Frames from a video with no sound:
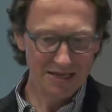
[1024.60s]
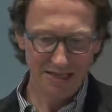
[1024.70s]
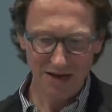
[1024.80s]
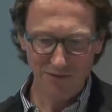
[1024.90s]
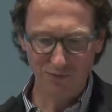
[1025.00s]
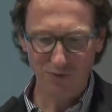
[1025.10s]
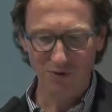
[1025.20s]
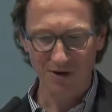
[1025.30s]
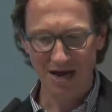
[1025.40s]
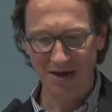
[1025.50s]

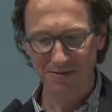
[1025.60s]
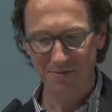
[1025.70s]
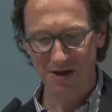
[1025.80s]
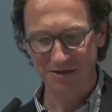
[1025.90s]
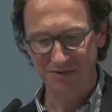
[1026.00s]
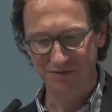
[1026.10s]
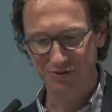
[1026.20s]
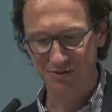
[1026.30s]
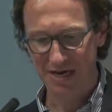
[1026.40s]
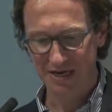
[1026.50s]
Darfur and other parts of
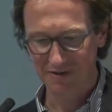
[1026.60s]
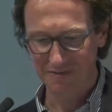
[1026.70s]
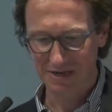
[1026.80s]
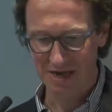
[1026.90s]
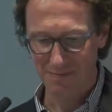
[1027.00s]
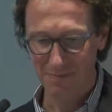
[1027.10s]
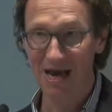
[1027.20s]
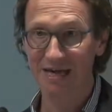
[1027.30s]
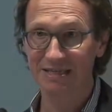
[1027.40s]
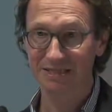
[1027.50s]
Sudan have become
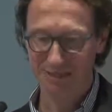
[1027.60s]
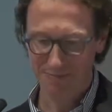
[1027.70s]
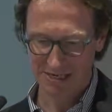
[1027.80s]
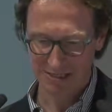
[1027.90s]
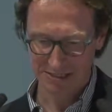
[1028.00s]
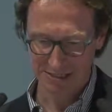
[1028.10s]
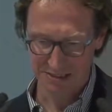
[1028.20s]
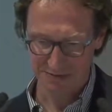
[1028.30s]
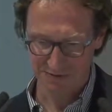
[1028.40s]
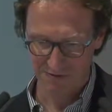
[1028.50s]
blind
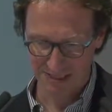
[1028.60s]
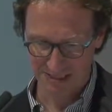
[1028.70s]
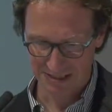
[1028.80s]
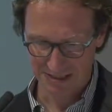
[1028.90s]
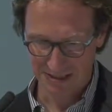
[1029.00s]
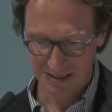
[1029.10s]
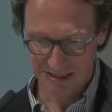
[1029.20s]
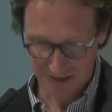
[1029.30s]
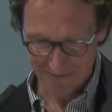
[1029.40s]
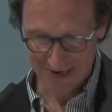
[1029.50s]
spaces for
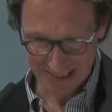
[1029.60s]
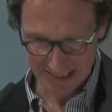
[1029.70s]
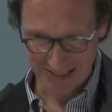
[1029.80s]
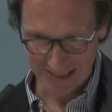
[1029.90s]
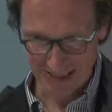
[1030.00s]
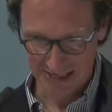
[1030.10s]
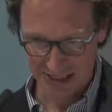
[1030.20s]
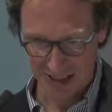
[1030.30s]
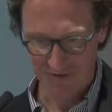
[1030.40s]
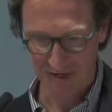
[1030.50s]
the Western
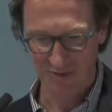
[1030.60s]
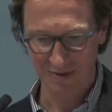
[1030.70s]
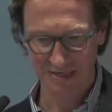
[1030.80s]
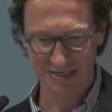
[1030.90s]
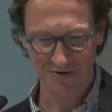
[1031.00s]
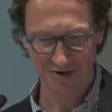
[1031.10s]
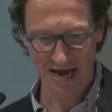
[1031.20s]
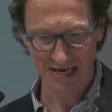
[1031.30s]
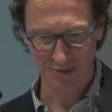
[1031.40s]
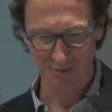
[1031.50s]
industrial humanitarian
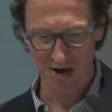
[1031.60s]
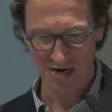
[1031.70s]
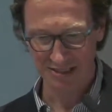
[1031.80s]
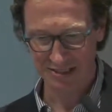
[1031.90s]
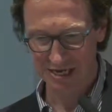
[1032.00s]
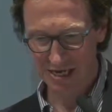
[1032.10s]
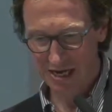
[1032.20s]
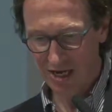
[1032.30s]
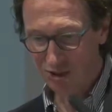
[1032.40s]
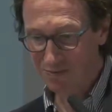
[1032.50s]
enterprise.
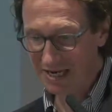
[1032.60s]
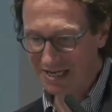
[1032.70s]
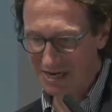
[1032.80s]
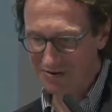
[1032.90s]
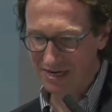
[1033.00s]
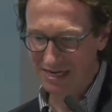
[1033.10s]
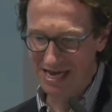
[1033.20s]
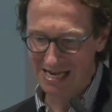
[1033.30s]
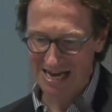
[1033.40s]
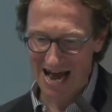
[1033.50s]
Humanitarian
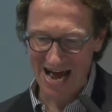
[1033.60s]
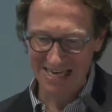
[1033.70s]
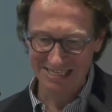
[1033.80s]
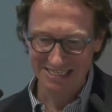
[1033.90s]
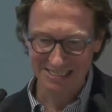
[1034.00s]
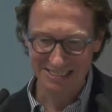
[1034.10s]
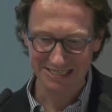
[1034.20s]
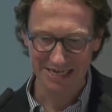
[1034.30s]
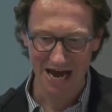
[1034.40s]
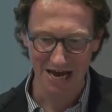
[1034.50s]
eyes in the
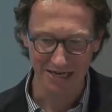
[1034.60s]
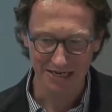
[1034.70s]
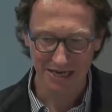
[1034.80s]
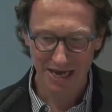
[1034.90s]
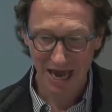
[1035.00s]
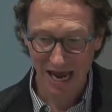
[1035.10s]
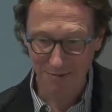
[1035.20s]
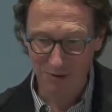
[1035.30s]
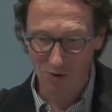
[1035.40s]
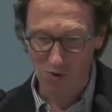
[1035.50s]
sky
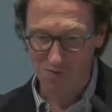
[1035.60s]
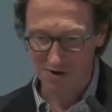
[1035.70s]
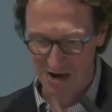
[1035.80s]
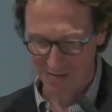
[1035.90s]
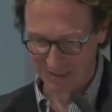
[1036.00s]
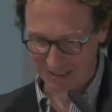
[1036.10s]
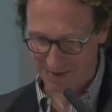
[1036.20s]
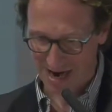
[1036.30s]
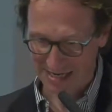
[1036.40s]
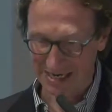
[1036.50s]
help to overcome this
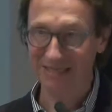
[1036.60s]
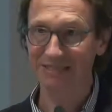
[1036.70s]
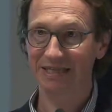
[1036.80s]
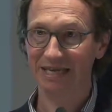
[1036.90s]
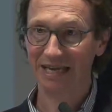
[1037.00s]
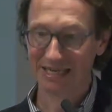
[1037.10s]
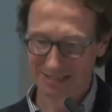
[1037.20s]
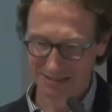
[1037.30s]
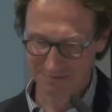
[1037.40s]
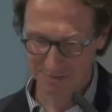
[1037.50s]
blindness, at
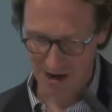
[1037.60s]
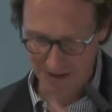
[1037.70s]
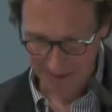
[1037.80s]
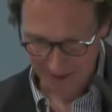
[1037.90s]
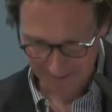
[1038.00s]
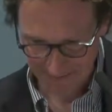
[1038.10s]
least partly.